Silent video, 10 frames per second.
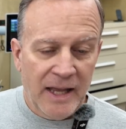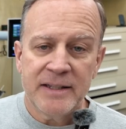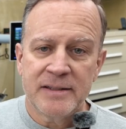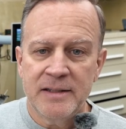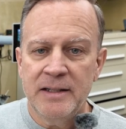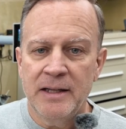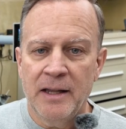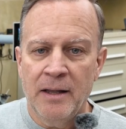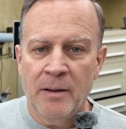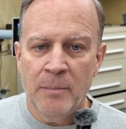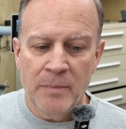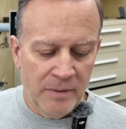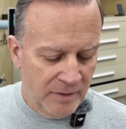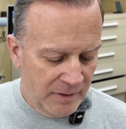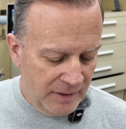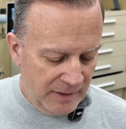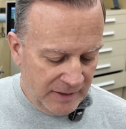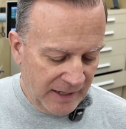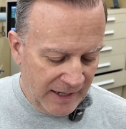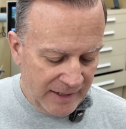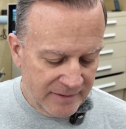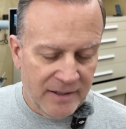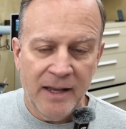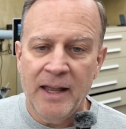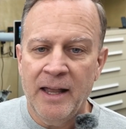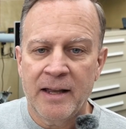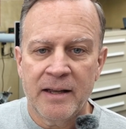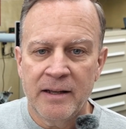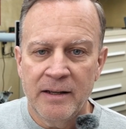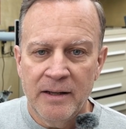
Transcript: SCM, Cantech,